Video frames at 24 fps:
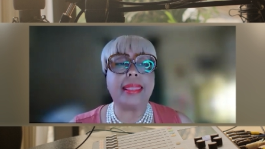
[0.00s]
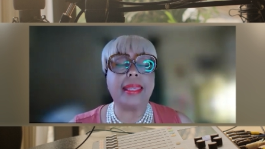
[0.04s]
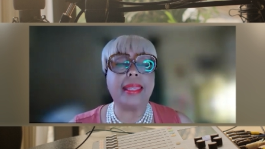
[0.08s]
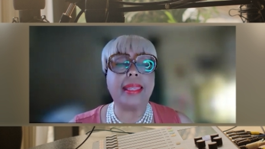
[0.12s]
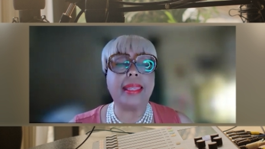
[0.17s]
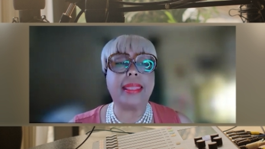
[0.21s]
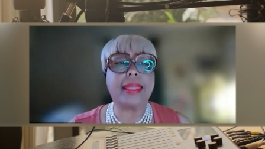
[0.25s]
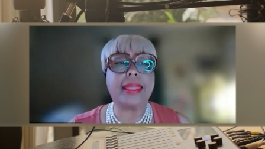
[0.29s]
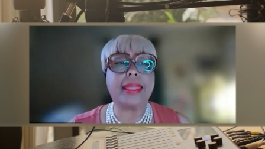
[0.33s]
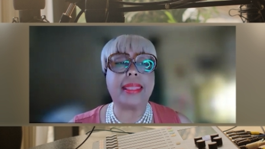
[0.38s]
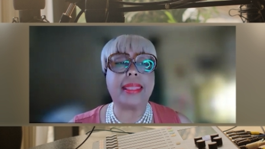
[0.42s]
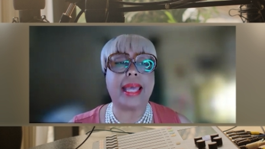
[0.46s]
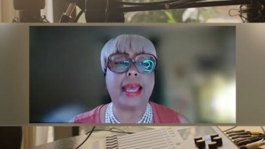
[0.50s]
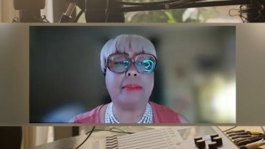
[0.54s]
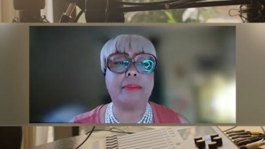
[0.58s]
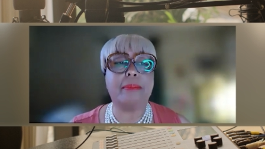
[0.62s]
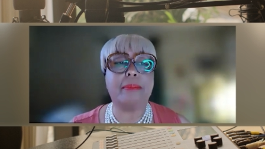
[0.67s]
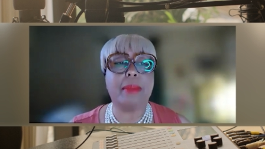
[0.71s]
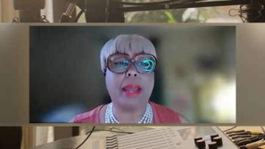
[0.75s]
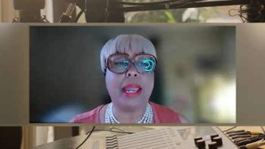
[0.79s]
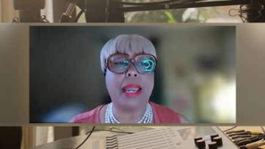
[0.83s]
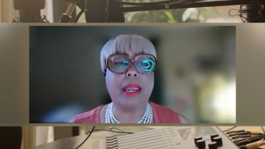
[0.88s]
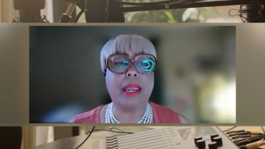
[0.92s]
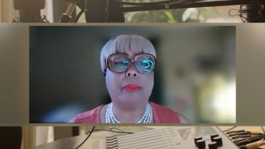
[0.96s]
And I think
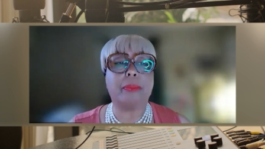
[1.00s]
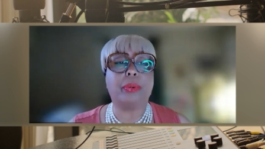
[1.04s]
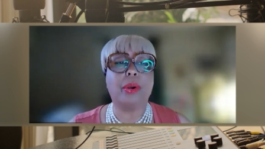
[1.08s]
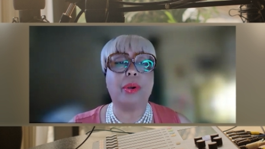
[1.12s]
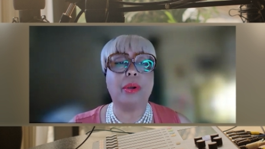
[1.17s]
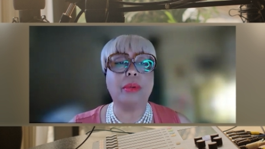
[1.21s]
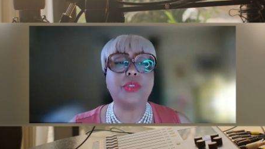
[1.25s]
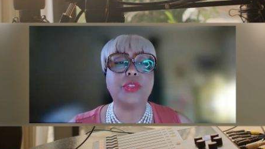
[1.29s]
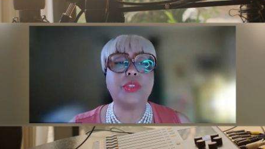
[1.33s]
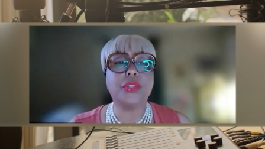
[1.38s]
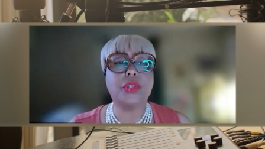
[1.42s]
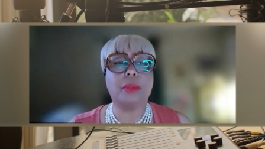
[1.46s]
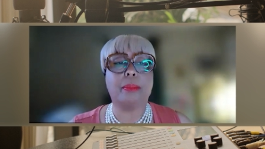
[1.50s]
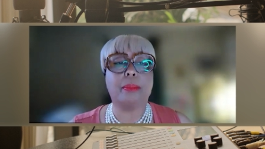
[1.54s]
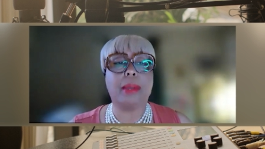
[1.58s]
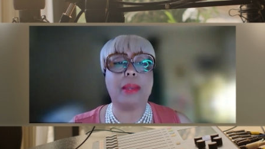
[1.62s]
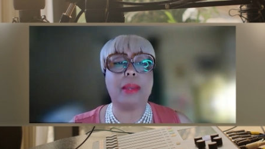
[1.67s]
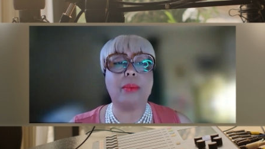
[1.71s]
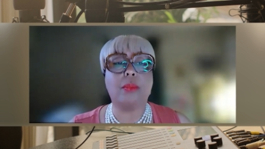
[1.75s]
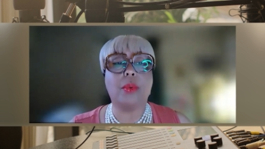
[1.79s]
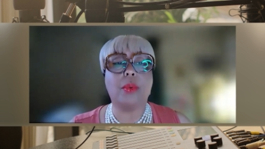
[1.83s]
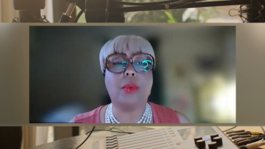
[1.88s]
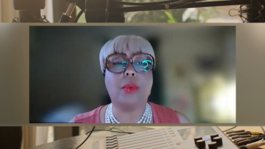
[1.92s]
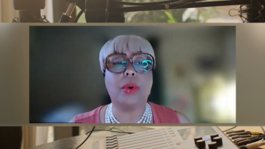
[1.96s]
that my approach
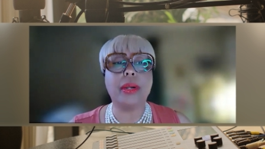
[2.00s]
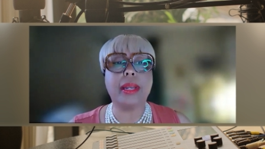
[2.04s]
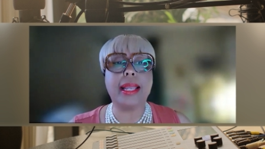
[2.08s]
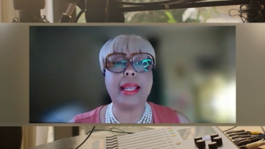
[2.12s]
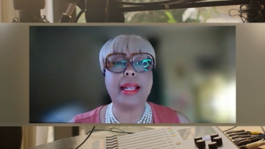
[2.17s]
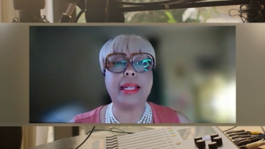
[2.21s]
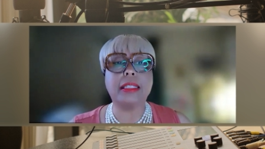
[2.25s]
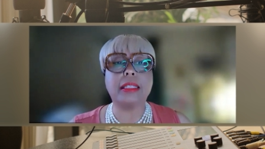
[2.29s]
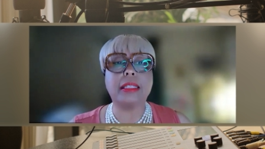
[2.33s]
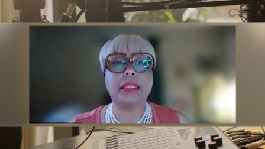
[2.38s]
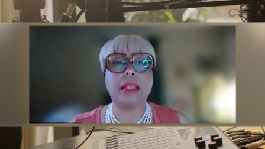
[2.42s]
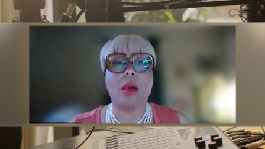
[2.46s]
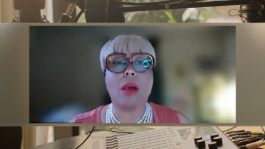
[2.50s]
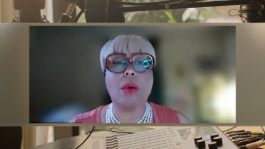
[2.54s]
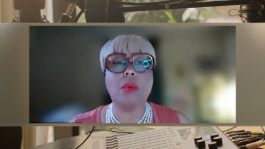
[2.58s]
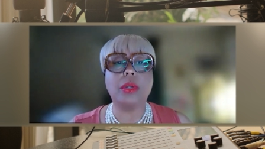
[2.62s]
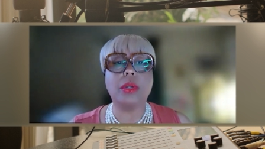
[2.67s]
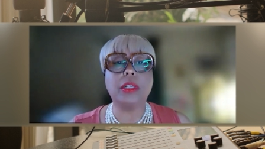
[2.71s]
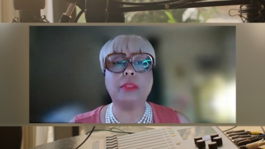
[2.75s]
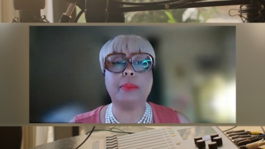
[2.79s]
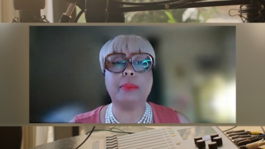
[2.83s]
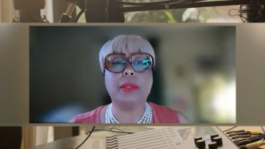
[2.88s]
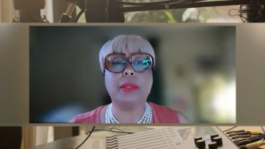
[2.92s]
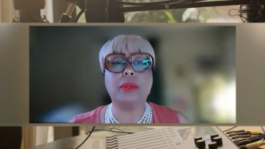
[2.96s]
to my work has
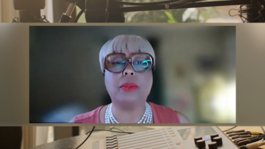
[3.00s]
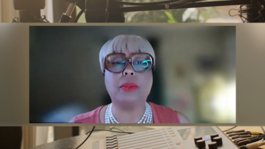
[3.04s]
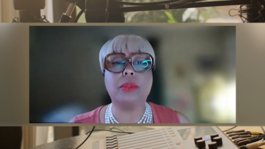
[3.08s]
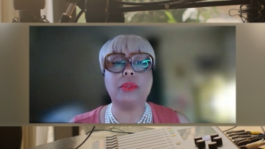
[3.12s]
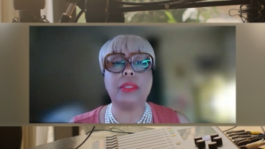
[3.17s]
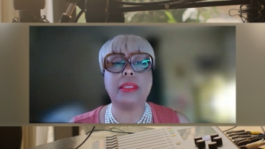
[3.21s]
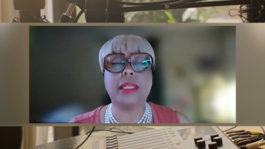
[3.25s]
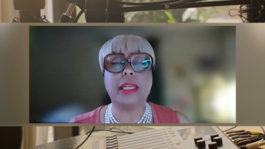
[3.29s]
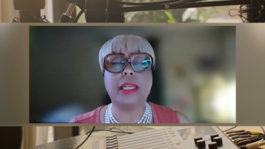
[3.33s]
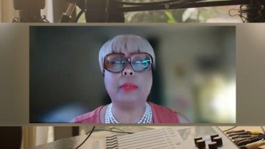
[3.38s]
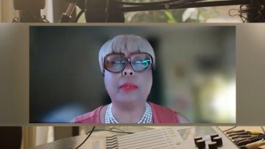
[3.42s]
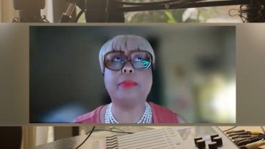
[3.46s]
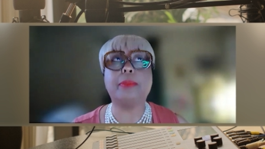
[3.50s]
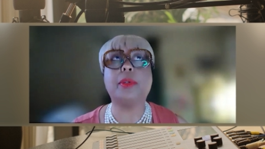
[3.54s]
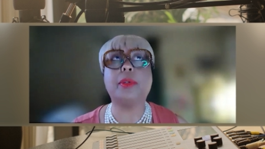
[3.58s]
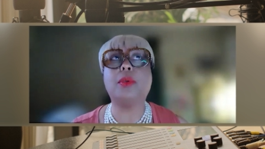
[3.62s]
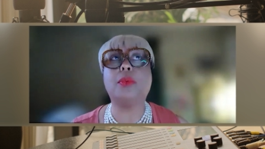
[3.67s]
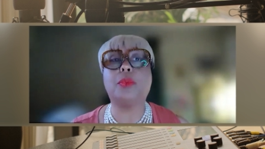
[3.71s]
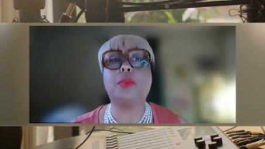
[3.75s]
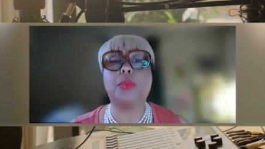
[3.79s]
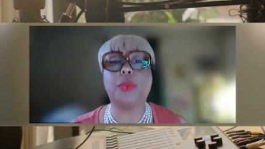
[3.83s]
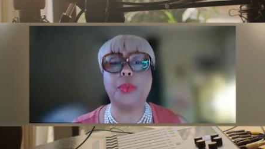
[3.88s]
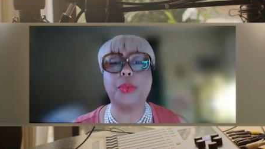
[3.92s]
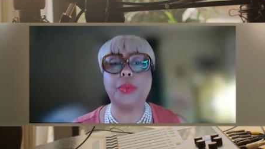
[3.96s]
always been deeply
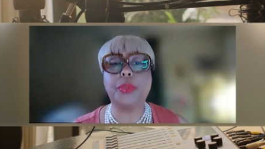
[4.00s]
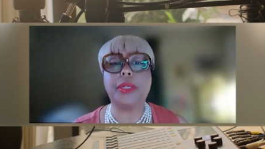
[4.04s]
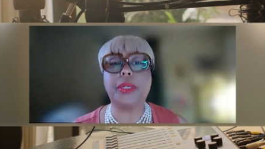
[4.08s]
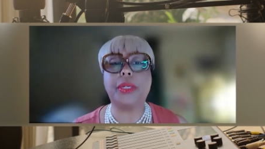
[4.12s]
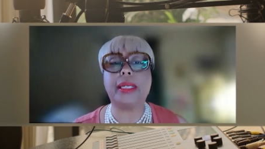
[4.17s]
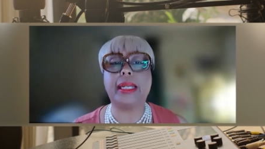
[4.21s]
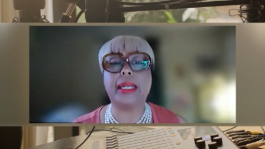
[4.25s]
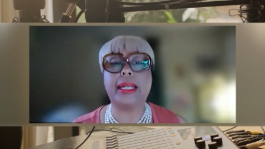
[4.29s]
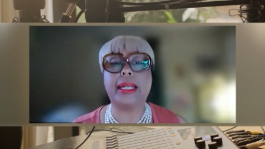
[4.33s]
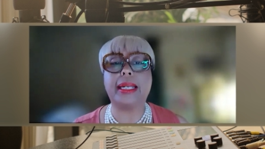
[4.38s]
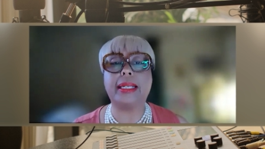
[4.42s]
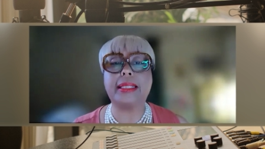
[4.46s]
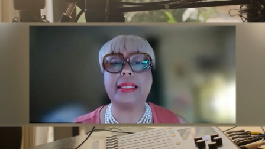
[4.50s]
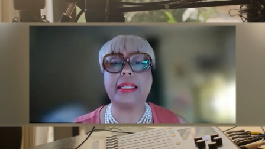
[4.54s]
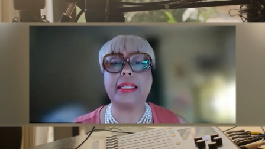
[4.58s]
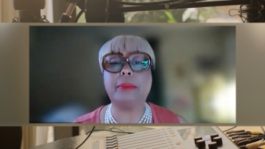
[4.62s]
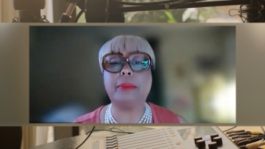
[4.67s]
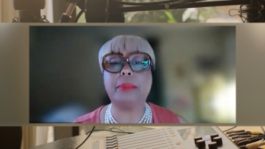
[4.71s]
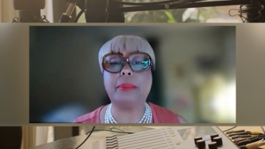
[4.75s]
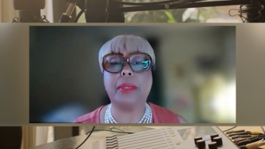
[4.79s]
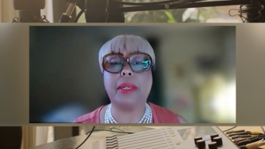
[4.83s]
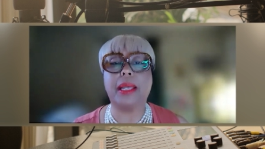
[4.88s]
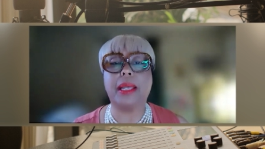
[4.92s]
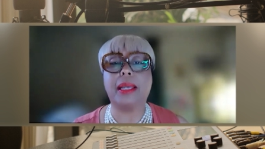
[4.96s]
rooted in a
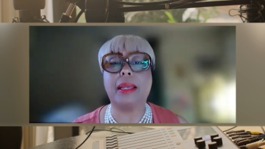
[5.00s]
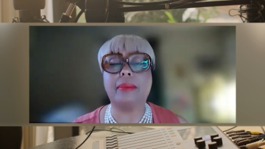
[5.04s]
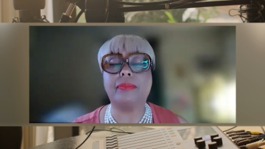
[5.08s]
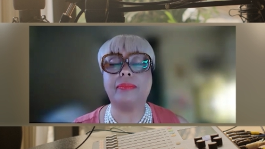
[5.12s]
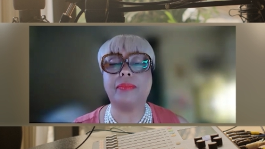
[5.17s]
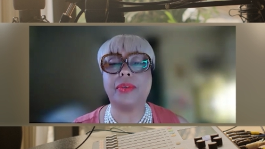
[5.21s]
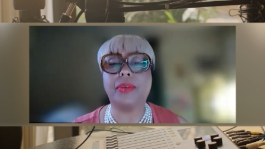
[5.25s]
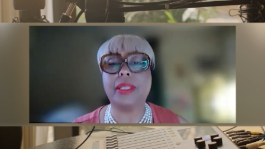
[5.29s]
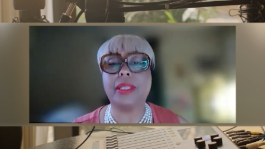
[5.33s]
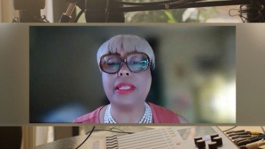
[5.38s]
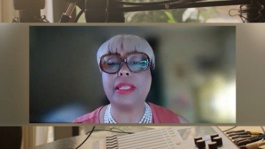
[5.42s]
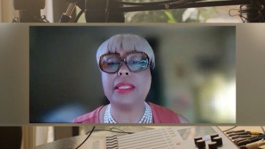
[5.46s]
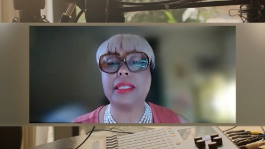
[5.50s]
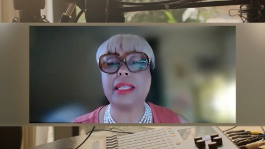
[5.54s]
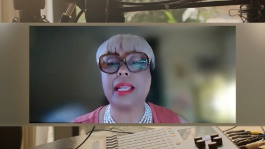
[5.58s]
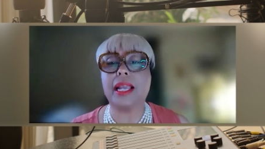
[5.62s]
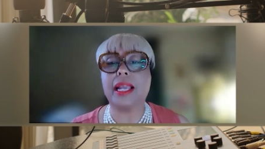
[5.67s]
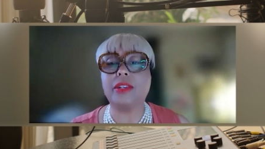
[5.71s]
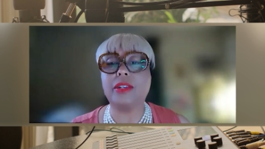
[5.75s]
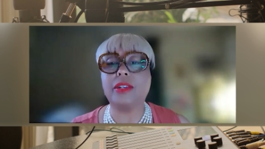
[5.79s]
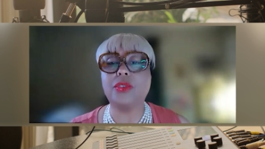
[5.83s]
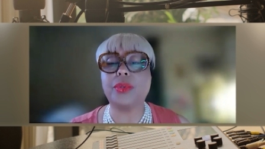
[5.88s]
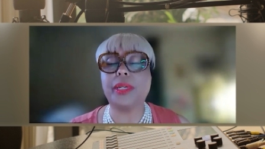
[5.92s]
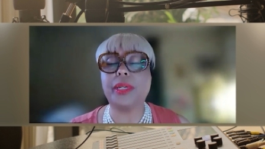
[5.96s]
deep love for this
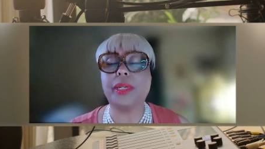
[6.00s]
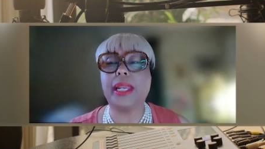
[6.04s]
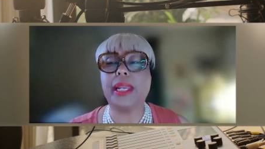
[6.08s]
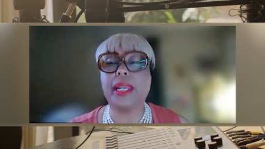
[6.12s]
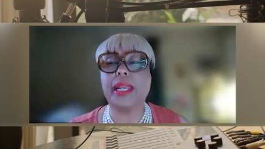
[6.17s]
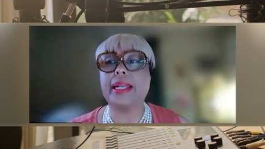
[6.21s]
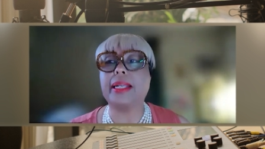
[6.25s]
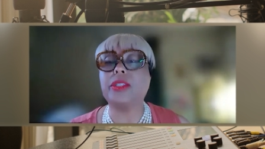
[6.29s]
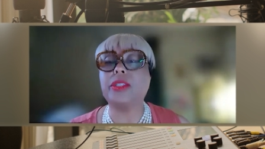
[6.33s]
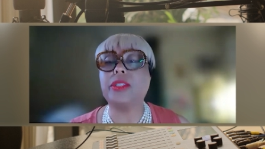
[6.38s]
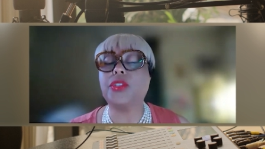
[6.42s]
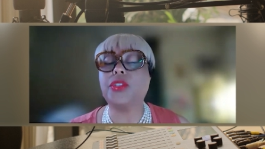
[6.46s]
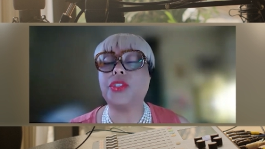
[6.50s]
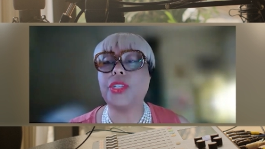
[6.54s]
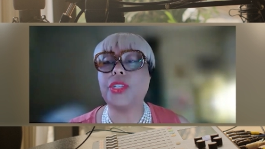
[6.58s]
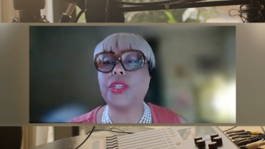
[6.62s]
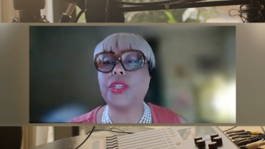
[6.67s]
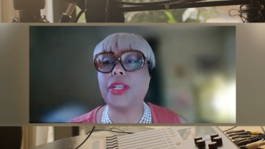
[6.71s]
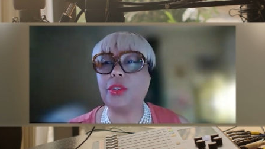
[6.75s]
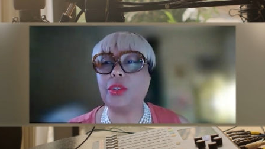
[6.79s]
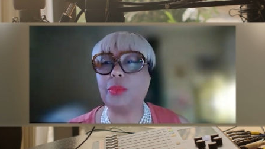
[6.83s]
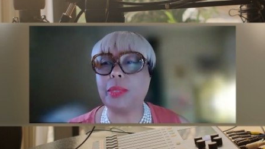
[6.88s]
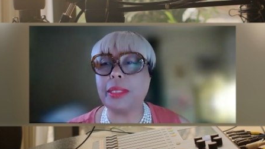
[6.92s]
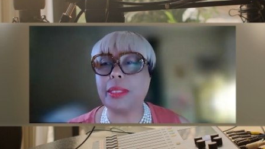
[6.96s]
country and a
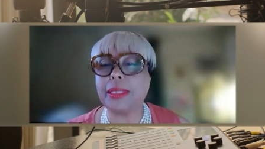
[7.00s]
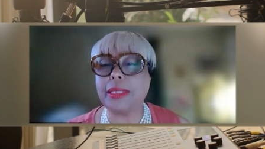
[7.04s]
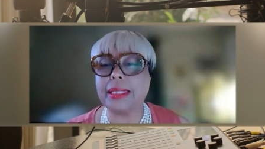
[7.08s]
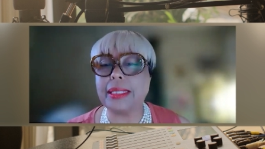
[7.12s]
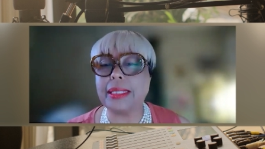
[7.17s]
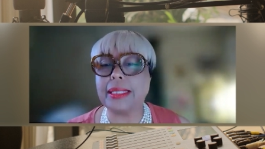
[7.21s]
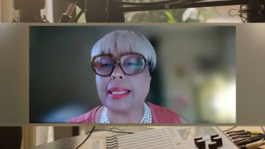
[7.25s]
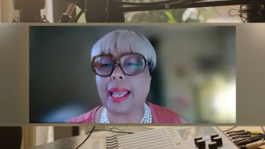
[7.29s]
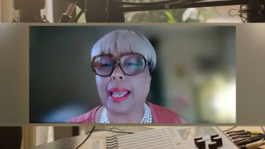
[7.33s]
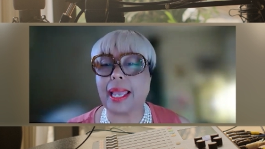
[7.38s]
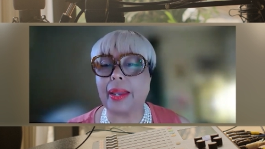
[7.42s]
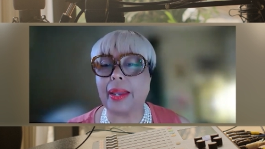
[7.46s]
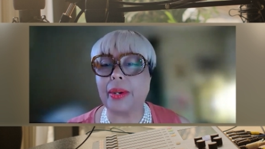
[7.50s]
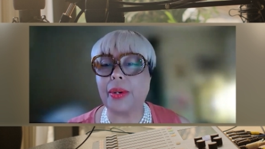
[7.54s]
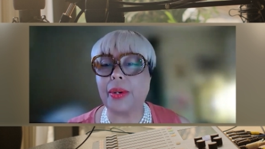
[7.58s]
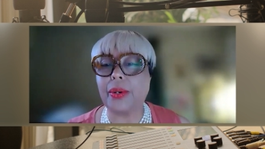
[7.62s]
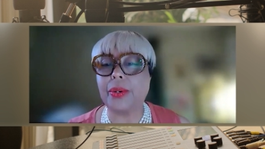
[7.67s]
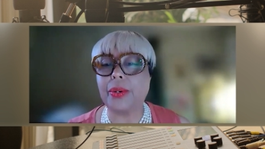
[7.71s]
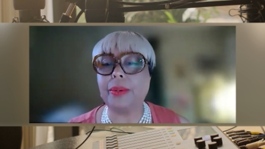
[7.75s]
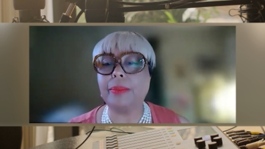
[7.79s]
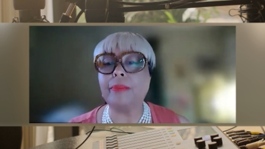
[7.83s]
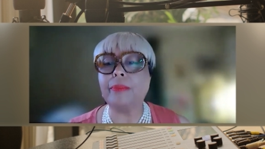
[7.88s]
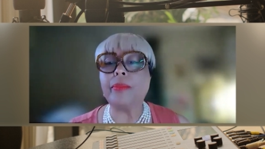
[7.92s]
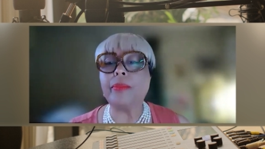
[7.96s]
genuine
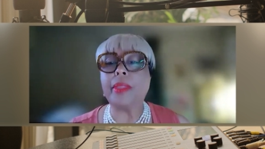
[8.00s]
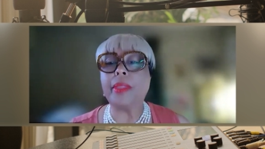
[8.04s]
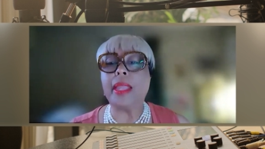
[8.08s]
desire